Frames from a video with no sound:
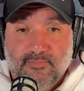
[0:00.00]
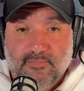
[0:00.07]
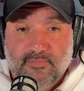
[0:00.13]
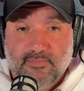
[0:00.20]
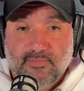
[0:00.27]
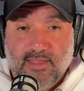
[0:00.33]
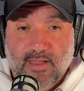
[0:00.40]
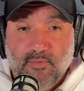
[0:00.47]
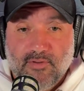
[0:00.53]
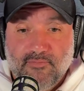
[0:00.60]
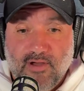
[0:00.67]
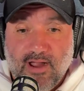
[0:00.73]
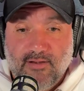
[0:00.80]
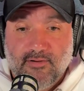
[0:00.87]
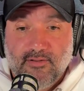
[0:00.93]
that went
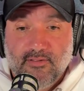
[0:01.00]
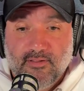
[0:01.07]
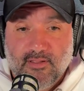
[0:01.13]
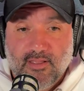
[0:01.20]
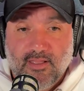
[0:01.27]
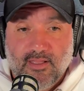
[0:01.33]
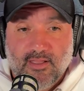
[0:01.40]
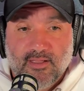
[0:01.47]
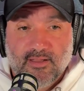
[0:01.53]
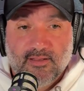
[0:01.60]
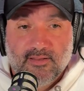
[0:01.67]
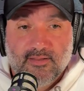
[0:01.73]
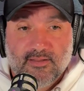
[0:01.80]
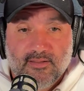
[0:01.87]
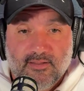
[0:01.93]
viral,
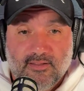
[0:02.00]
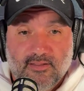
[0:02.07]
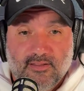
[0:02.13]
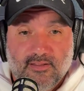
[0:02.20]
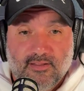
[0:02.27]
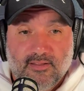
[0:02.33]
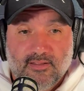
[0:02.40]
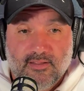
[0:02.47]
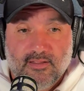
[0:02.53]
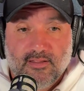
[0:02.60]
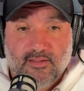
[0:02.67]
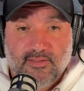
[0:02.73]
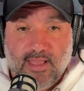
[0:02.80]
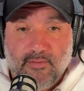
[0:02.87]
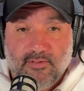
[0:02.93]
and
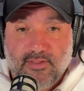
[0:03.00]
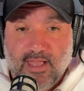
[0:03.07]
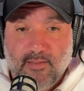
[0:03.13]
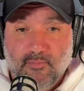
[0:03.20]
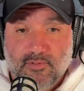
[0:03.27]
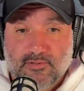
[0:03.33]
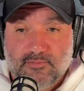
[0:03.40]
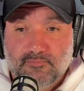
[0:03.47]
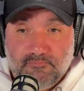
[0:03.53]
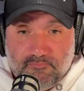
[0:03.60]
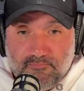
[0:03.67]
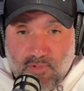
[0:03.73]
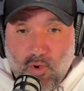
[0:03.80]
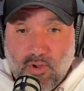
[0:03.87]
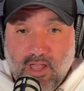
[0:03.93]
that was
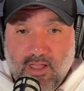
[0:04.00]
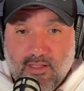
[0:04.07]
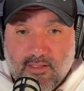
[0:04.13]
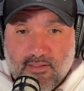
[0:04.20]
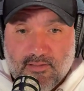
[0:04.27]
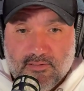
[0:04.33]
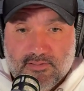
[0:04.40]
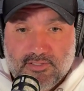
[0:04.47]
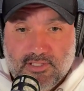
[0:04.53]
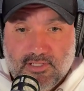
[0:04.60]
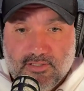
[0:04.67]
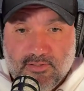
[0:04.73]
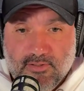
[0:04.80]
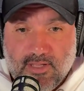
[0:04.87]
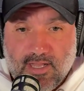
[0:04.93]
okay. She could
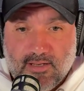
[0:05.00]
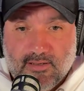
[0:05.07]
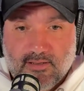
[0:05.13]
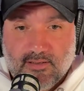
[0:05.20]
do that.